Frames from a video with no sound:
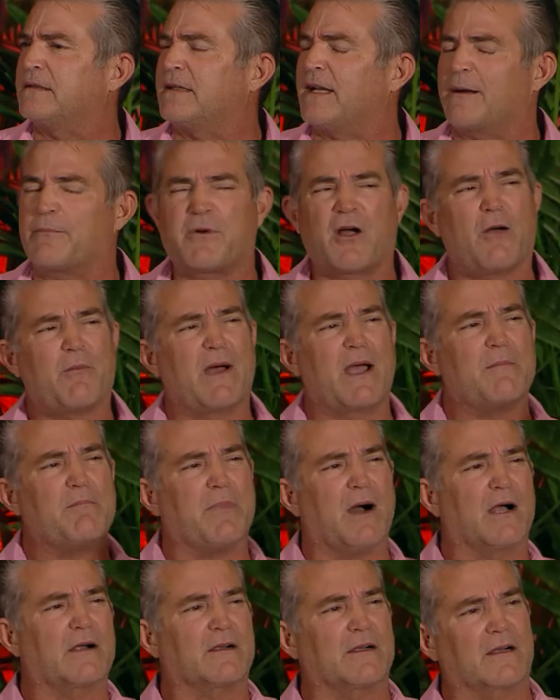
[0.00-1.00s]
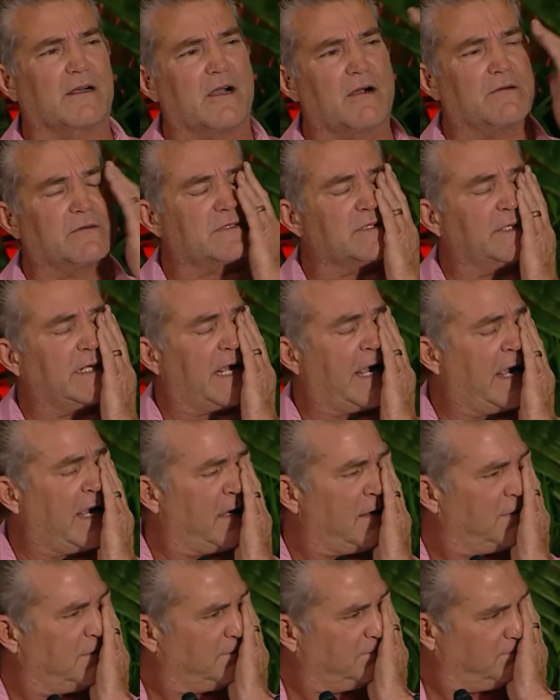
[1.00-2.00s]
I brought my bunker coat
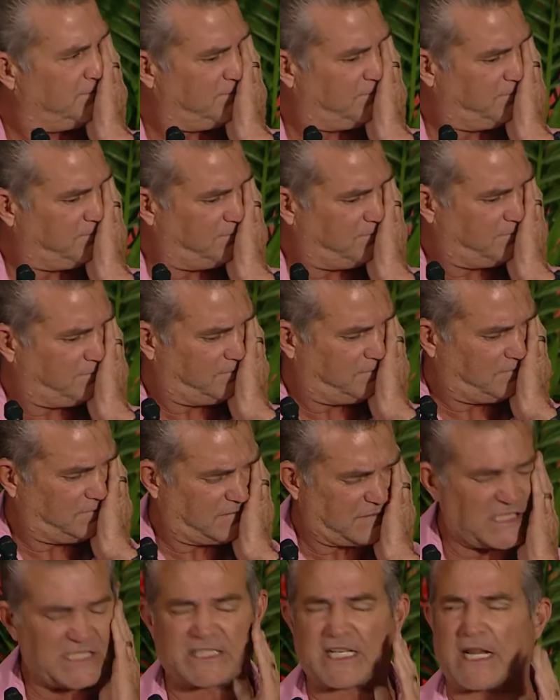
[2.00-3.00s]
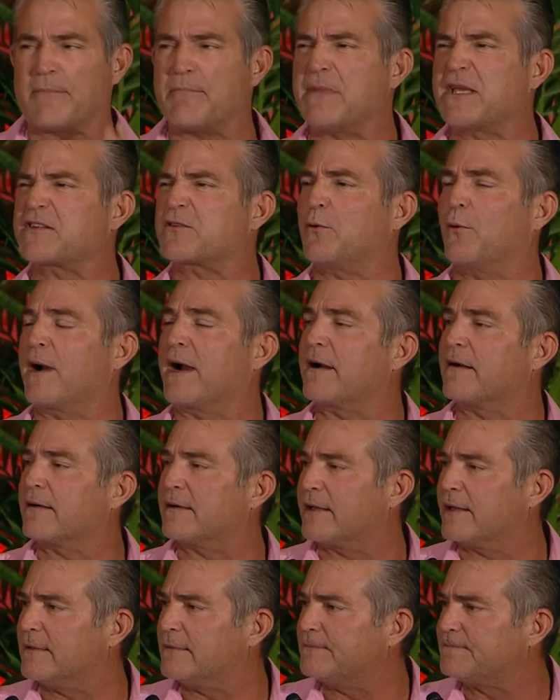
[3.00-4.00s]
today because I miss
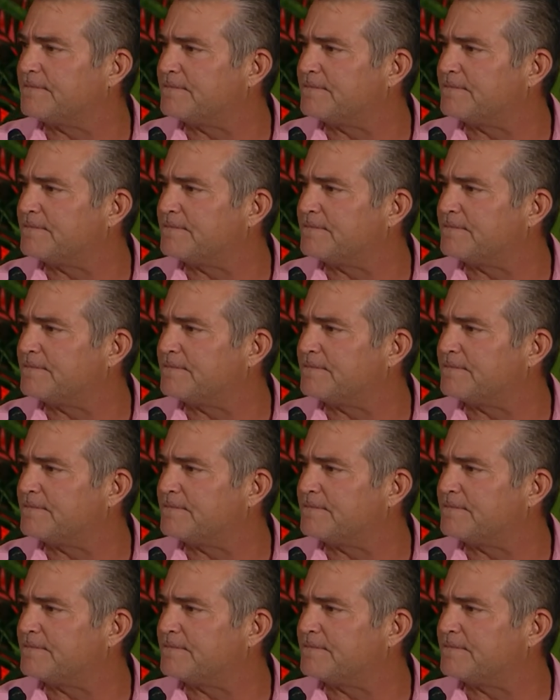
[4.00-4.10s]
wearing it.